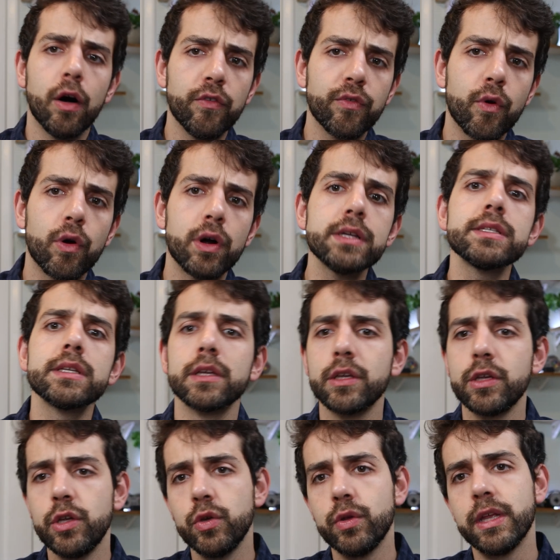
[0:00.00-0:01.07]
Of course,
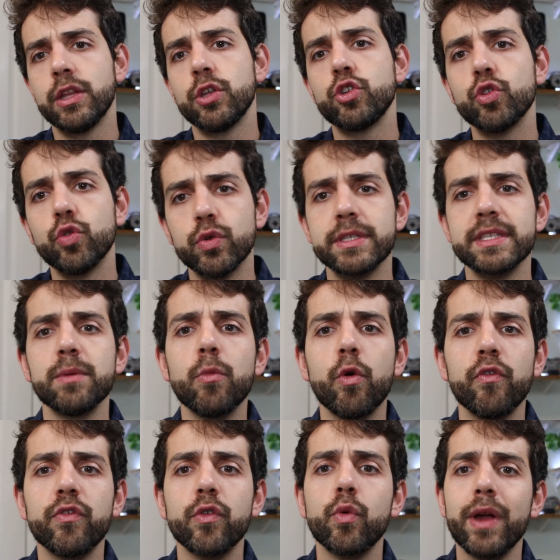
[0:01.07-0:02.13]
you need to do some
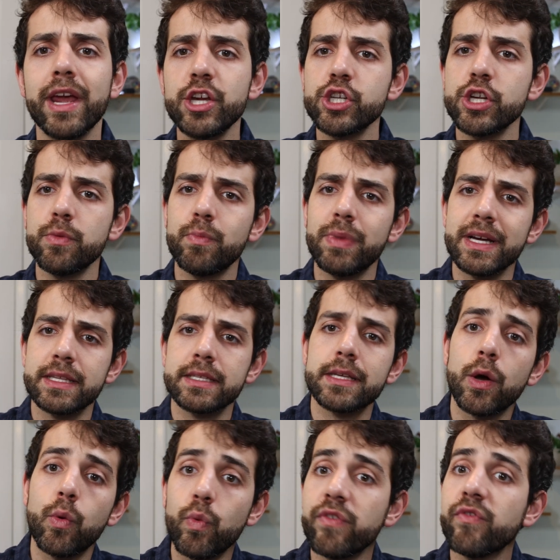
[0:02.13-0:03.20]
configuration,
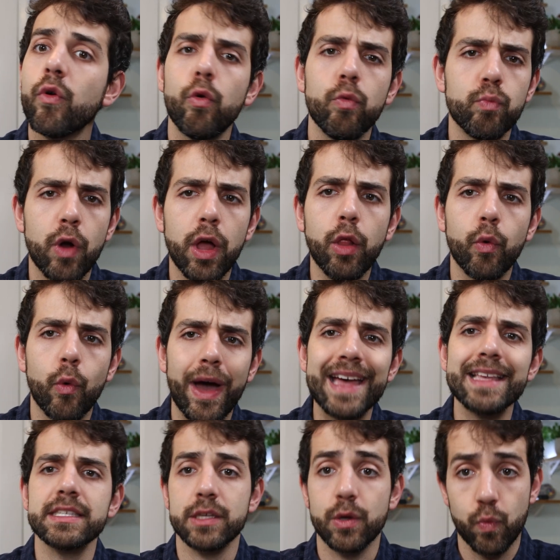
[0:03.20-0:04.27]
but with
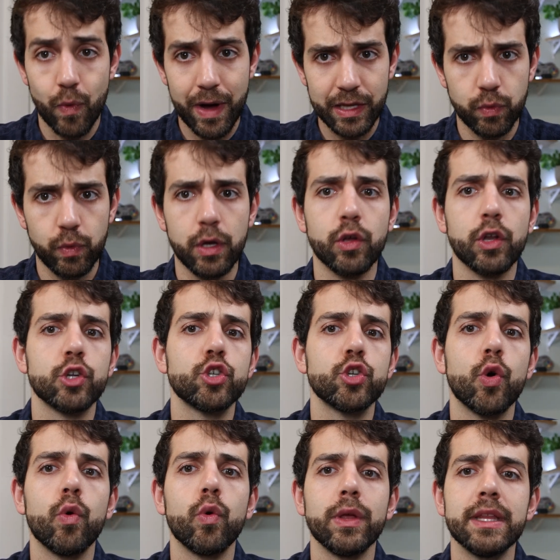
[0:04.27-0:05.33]
UmbrelOS, what we're gonna
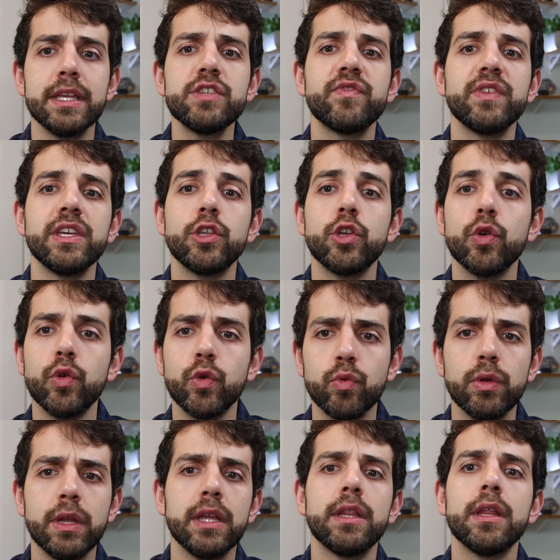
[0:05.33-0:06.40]
show in this video,
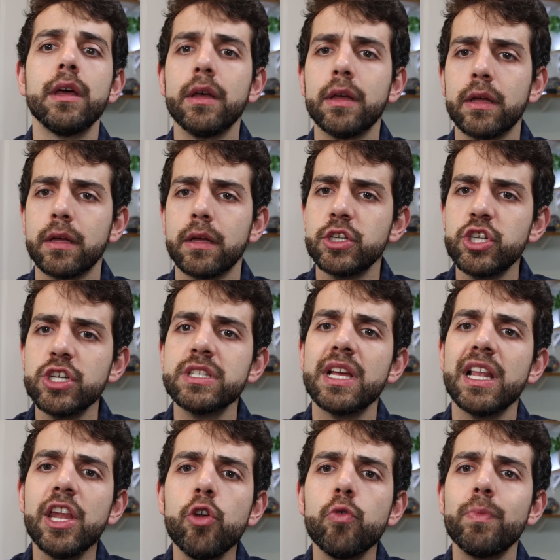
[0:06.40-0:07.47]
you need
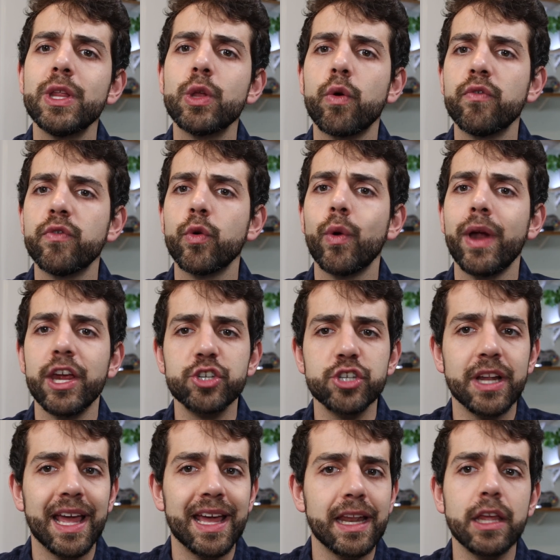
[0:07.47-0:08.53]
just a little bit
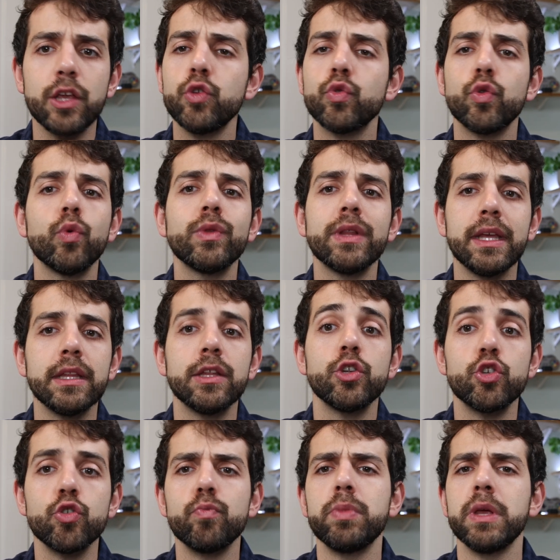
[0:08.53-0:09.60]
configuration and you don't need
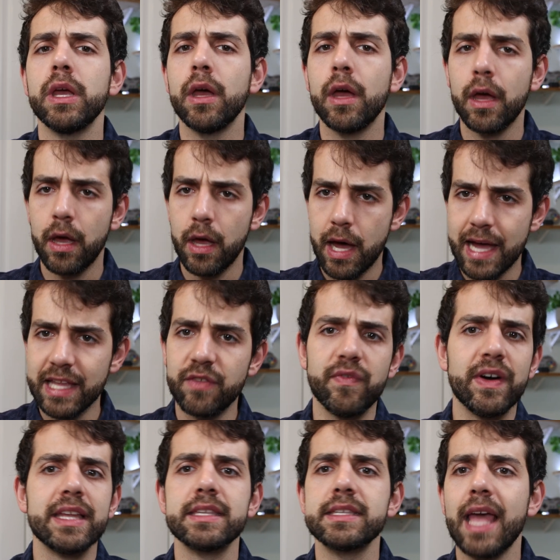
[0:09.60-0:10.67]
it to be
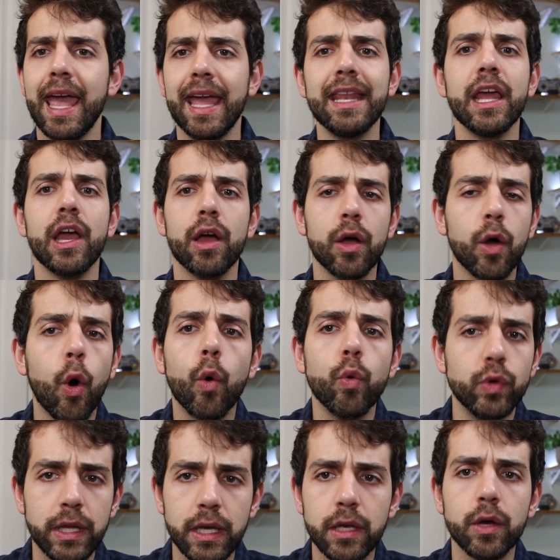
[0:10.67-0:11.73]
advanced any
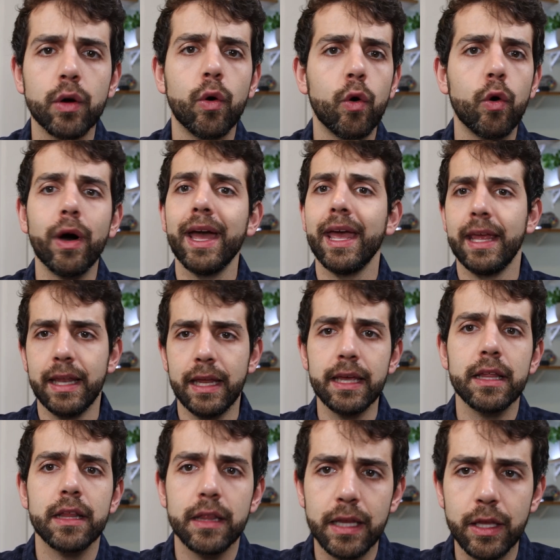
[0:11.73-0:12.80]
coding or
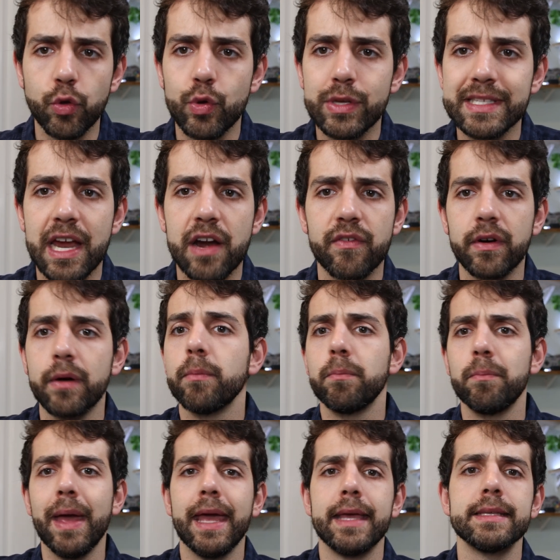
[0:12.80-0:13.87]
any Linux server
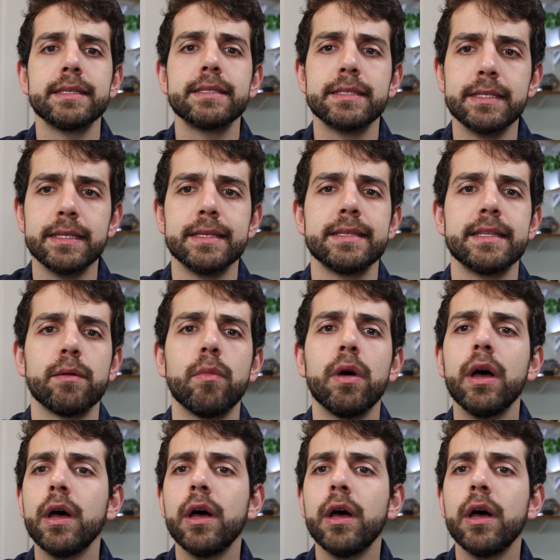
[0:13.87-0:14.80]
based system.